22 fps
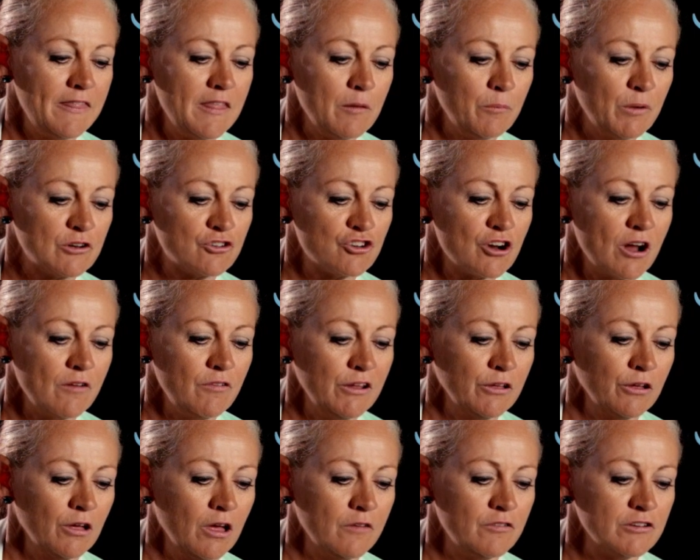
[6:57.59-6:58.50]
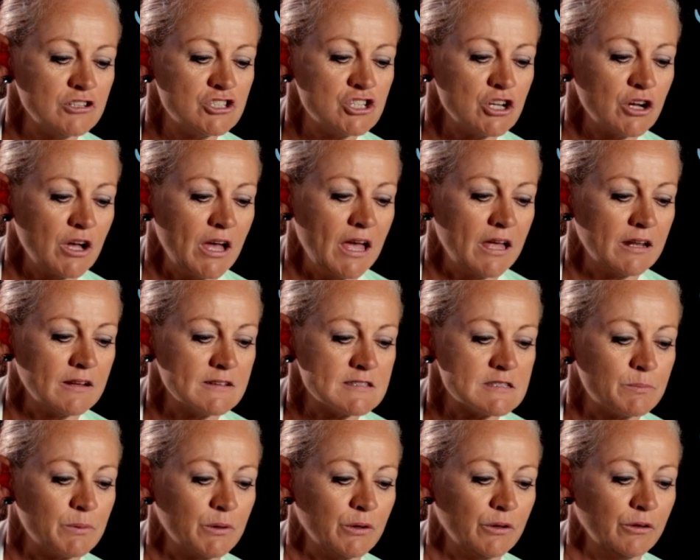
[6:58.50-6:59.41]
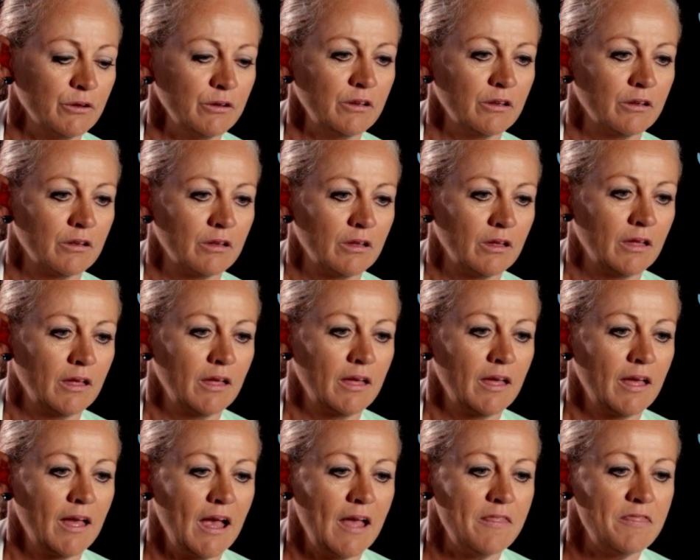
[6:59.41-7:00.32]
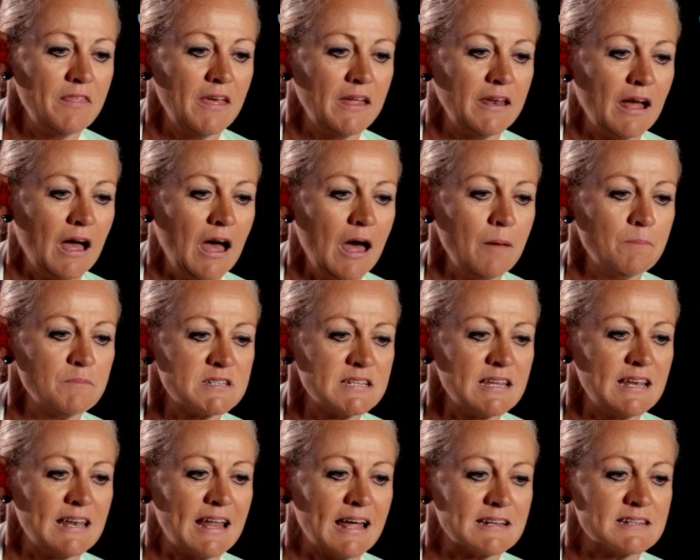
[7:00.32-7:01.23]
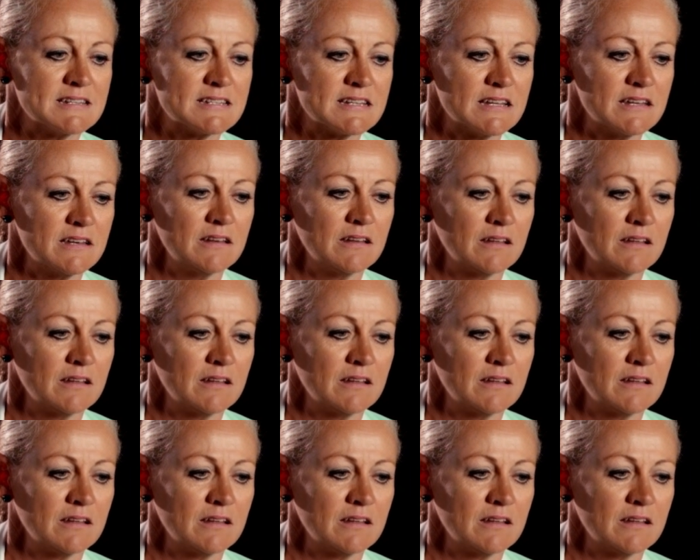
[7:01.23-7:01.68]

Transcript: then we're travelling over to Johannesburg, and then up to London,